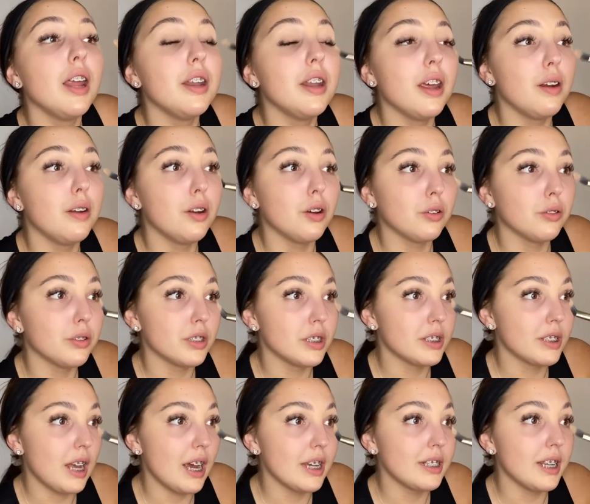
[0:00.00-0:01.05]
then on the
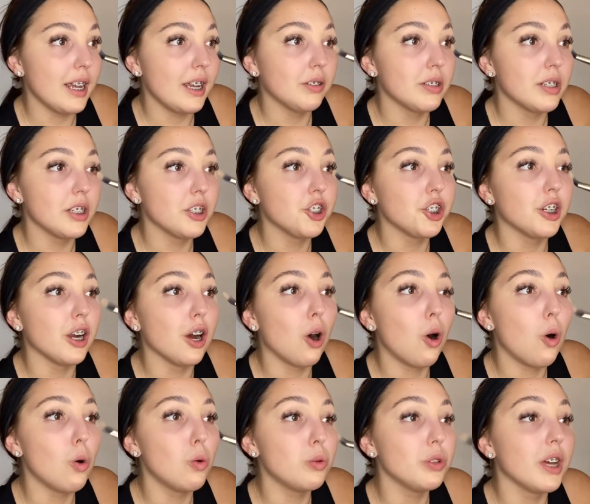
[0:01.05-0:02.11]
Saturday, it was literally a
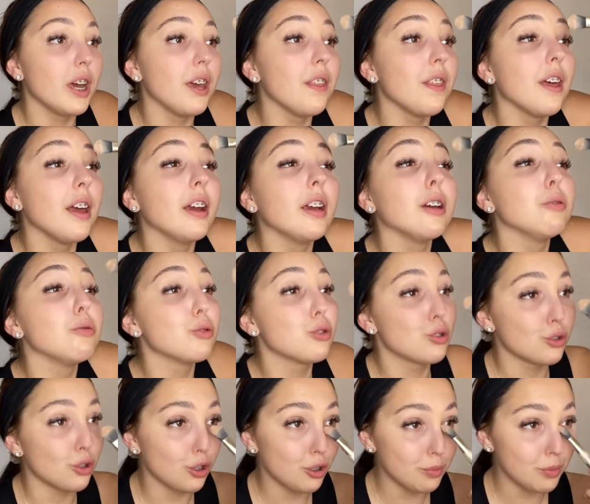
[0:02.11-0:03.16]
whole day thing. It was
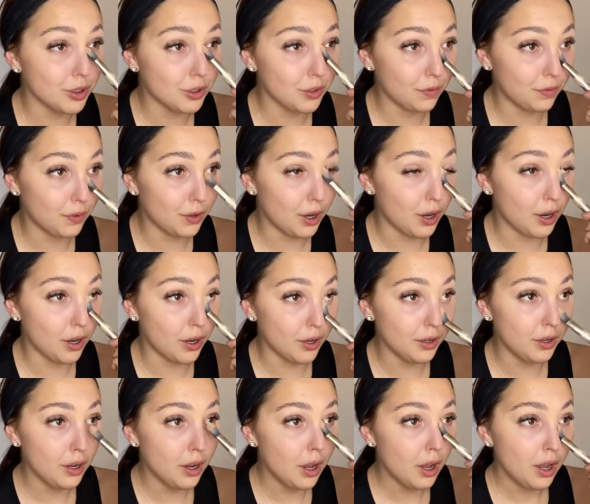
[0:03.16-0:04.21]
so much
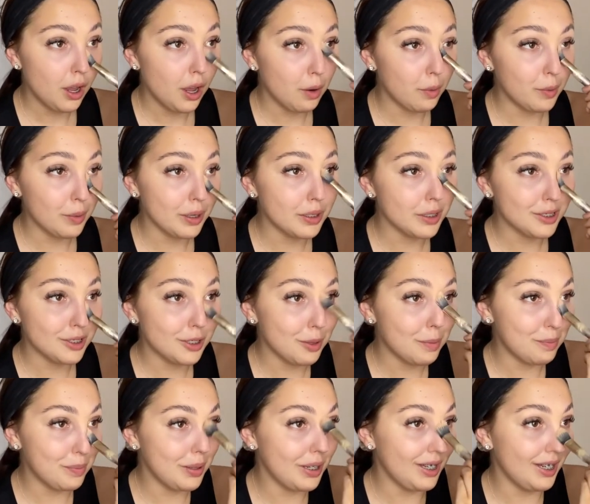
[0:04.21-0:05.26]
fun. We went to
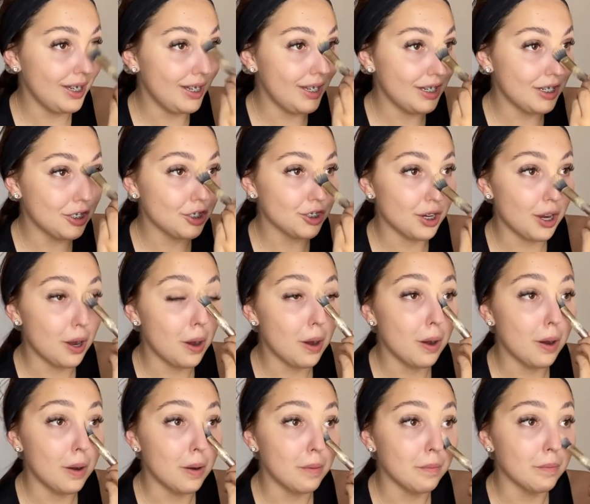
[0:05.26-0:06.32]
the beach
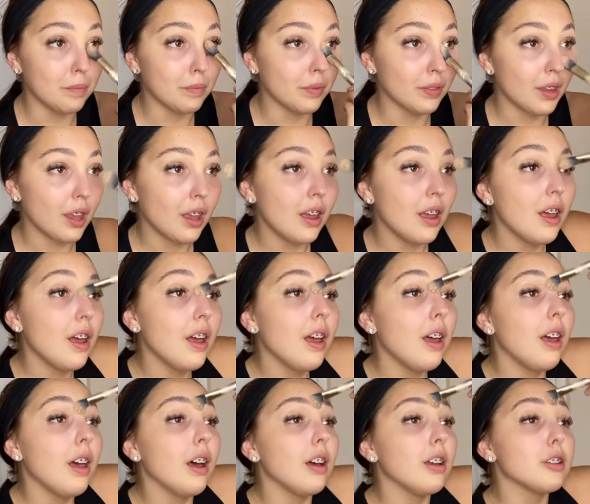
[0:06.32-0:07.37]

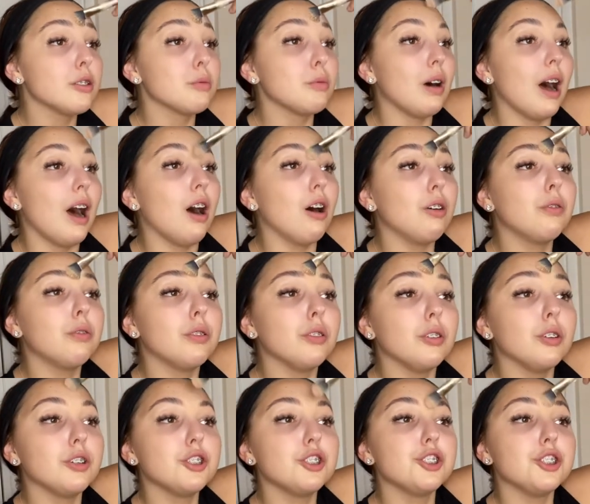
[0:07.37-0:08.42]
as well
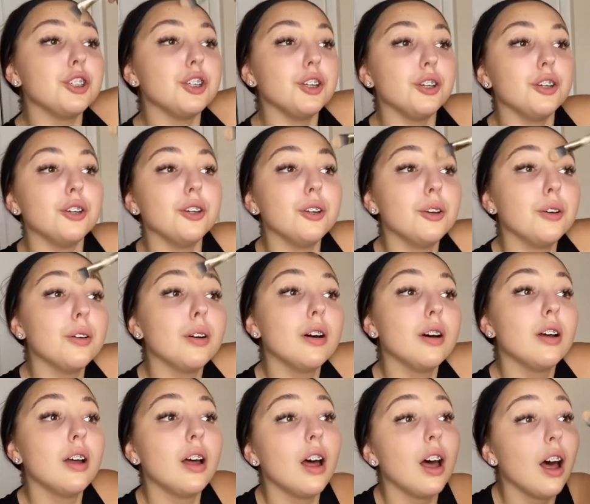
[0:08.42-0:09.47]
for a shoot.
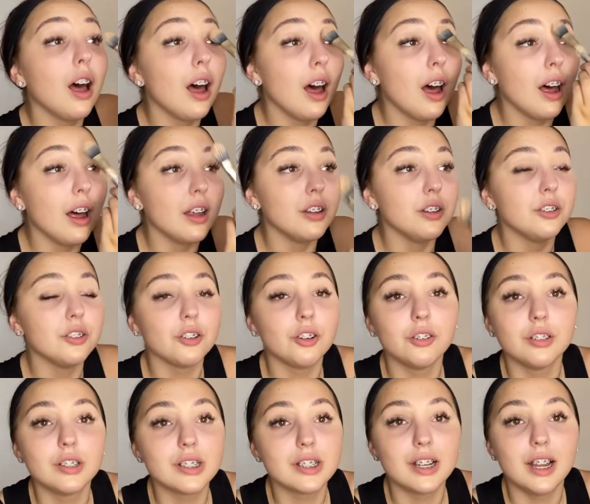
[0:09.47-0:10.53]
And
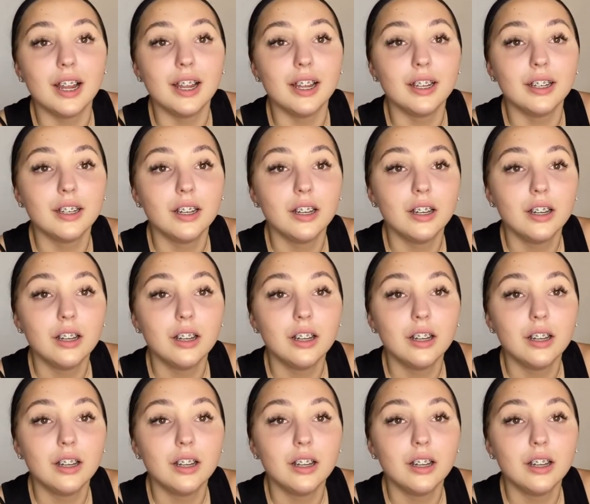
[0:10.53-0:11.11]
honestly,